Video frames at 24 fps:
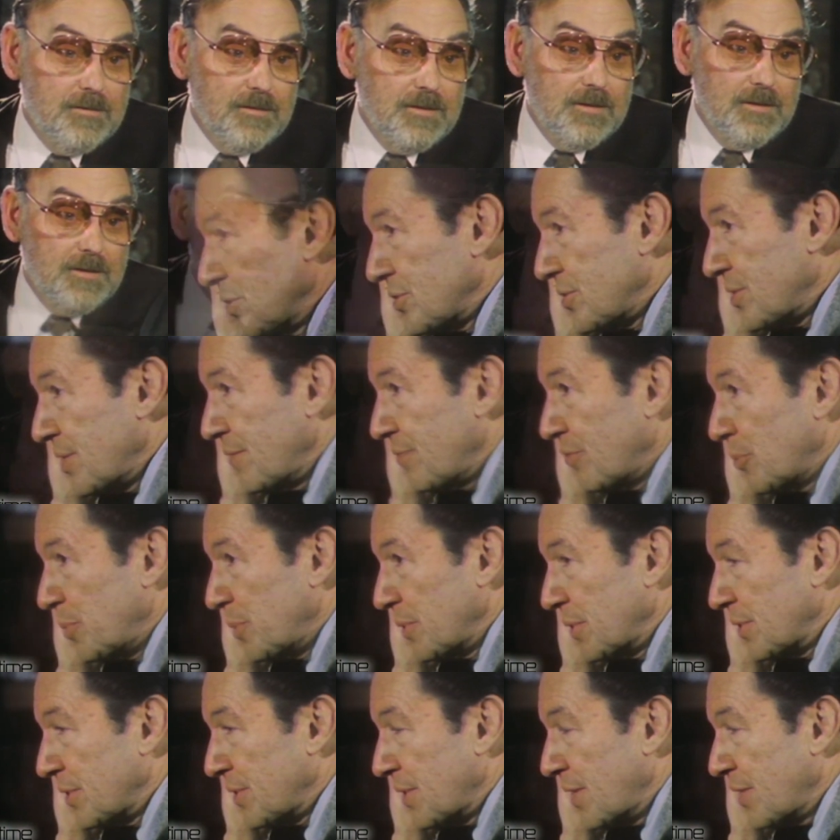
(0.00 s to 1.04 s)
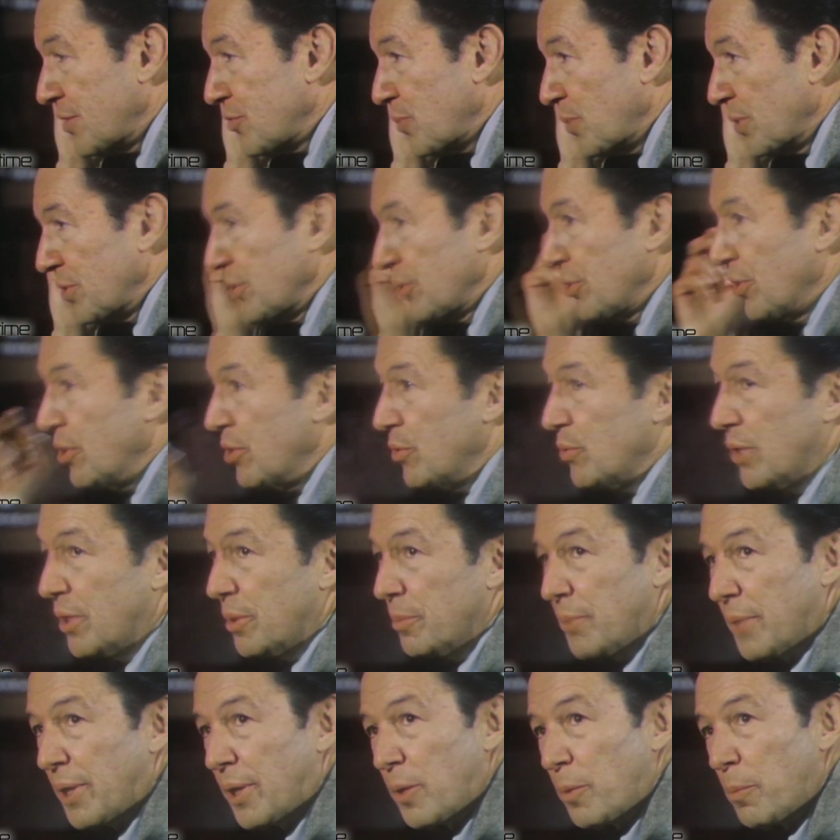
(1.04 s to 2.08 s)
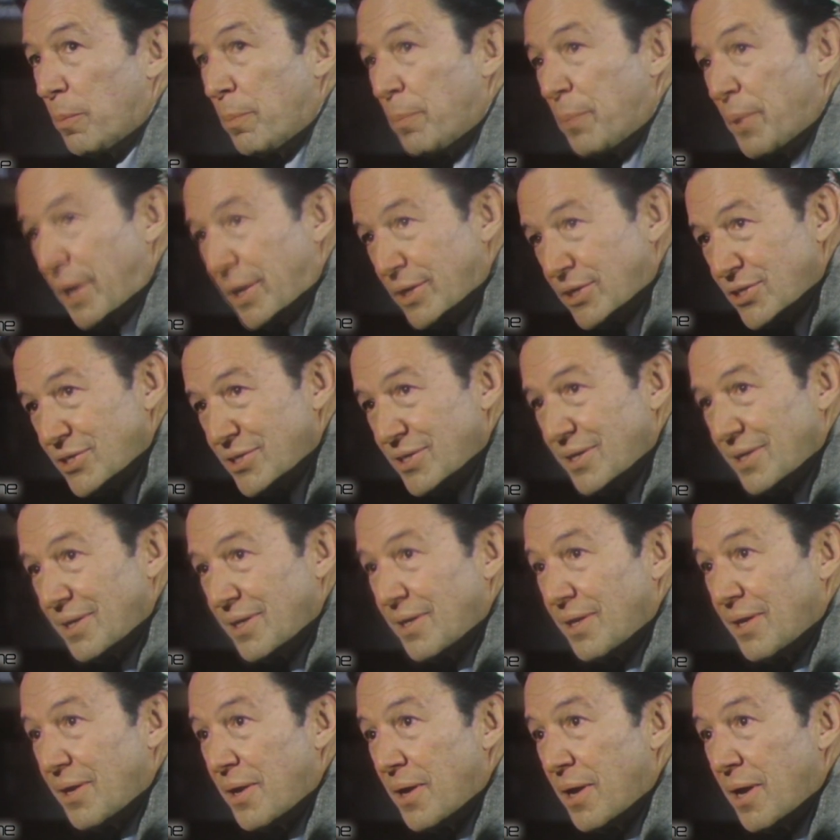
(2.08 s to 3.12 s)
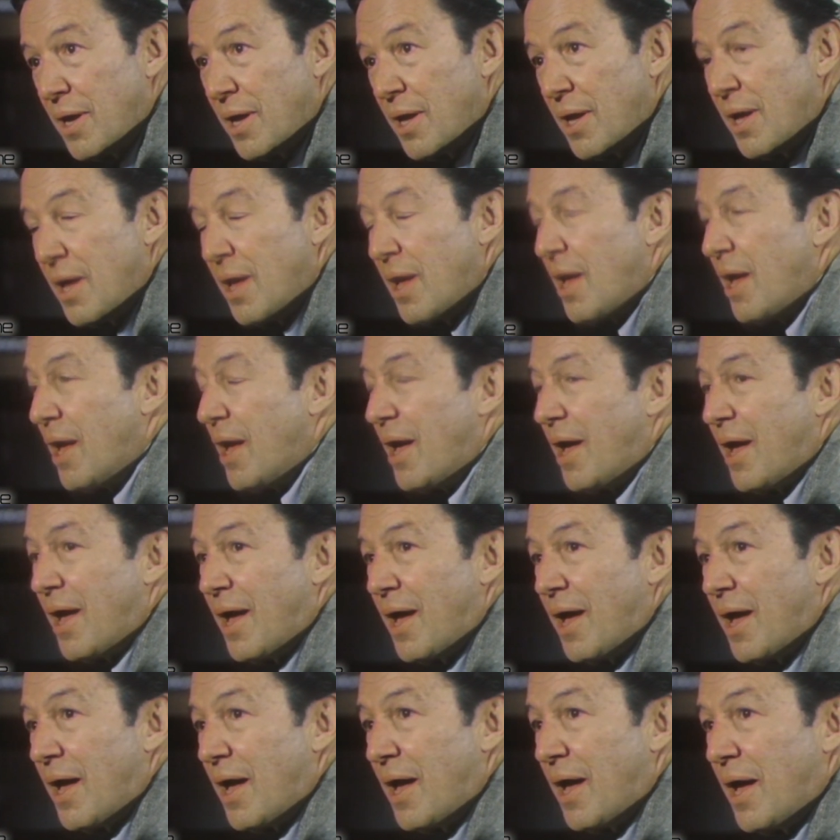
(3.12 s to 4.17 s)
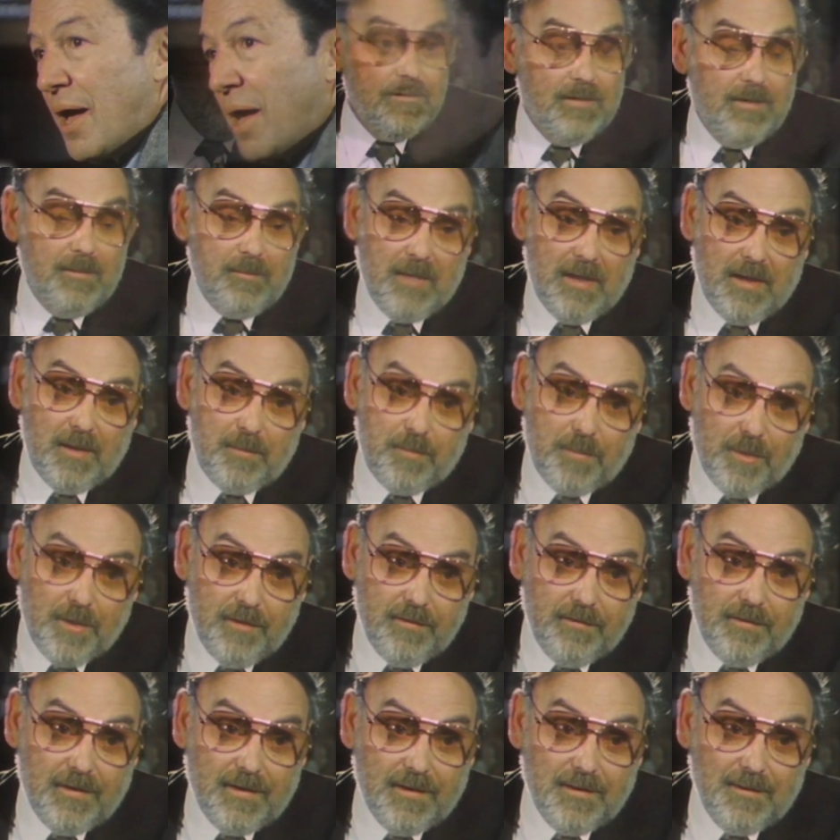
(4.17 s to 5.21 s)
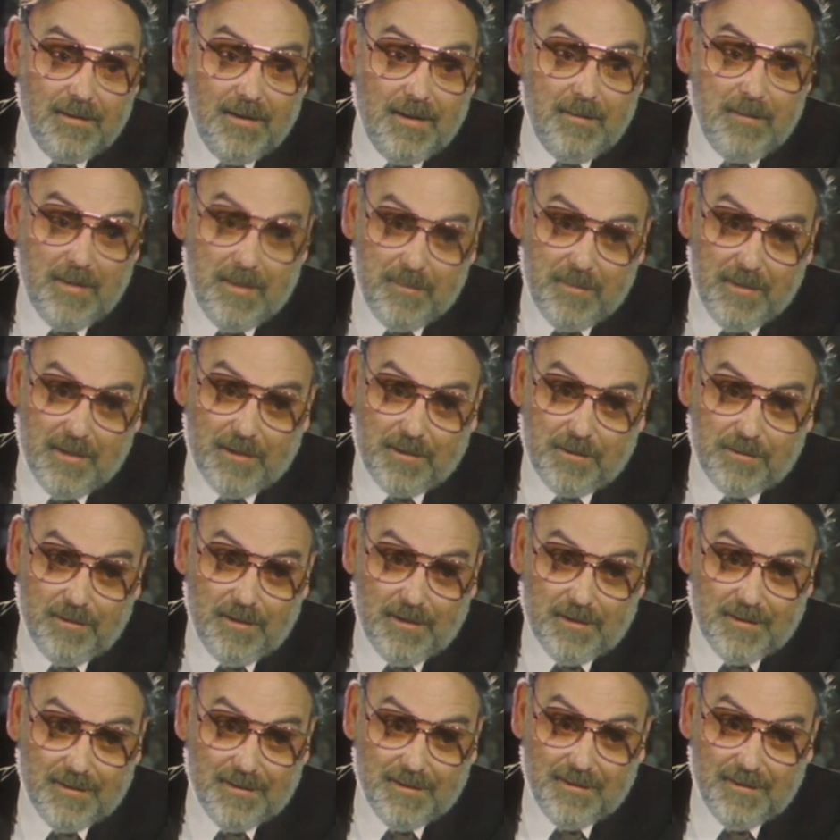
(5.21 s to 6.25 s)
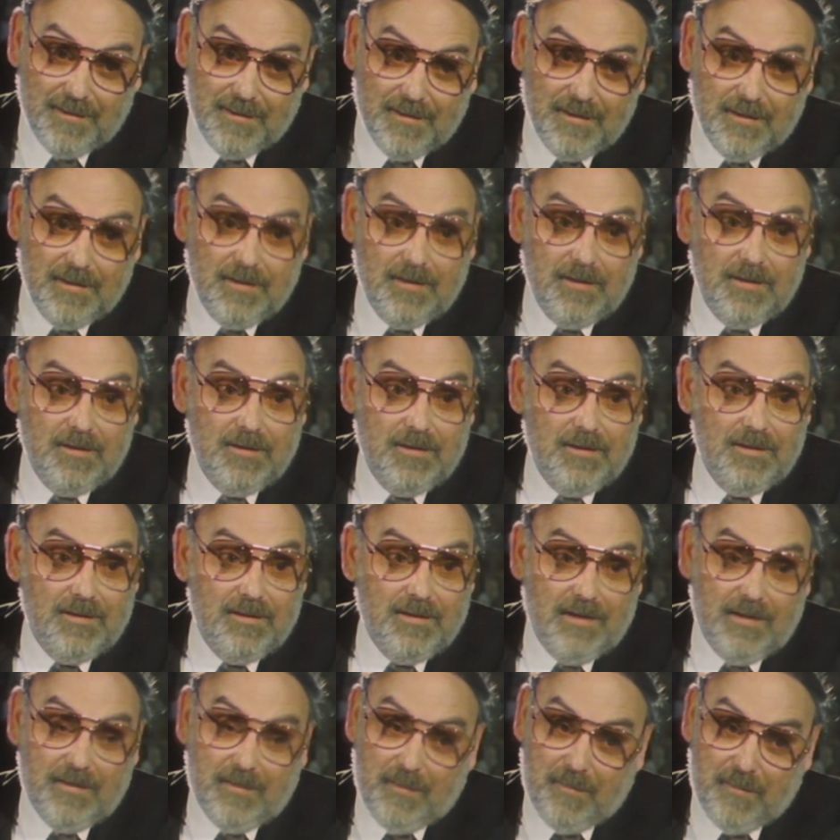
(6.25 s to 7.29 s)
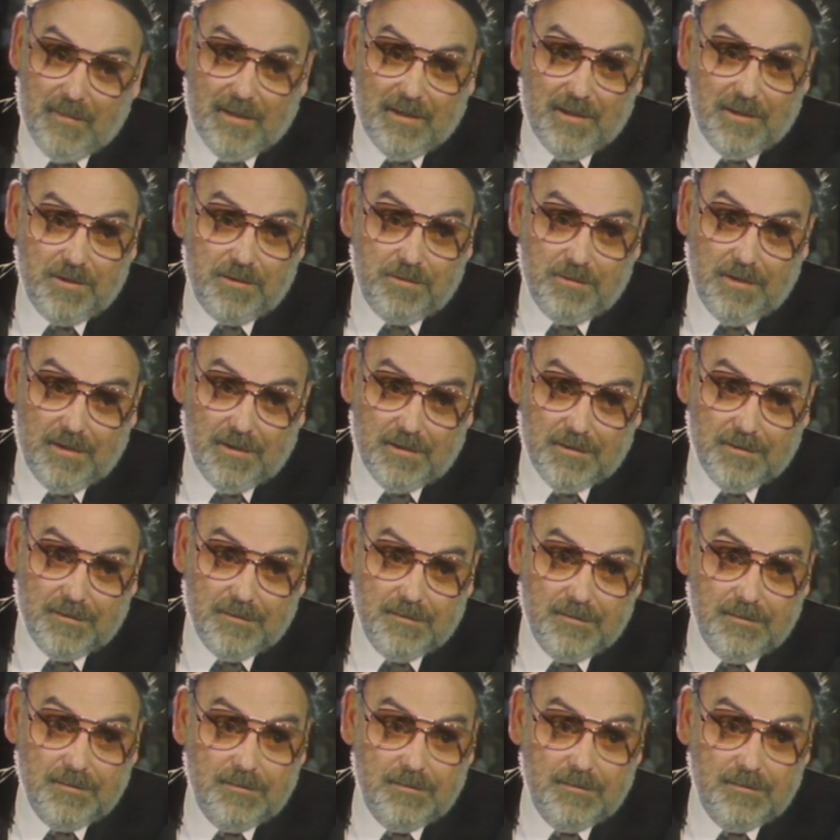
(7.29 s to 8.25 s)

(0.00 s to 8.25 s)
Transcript: Well, conceivably, it takes one to know one, Mel, That's true. No argument with that. I'm not a pervert. I may be a crook. And I'm not a drunk.